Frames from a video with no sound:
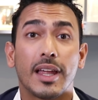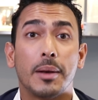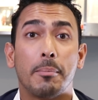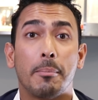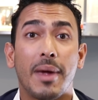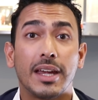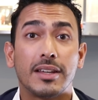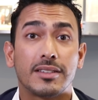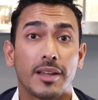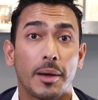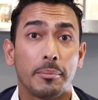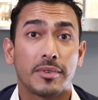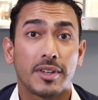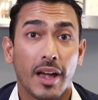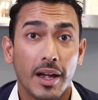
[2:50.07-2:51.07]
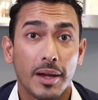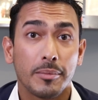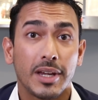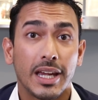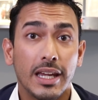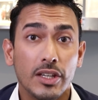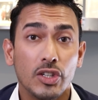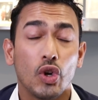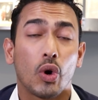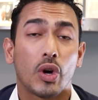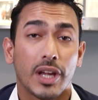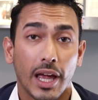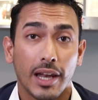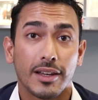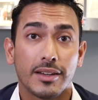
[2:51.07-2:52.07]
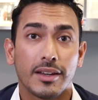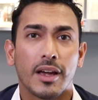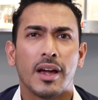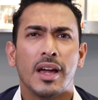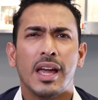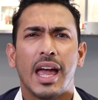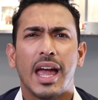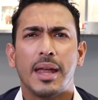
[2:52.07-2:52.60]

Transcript: then make some time in your calendar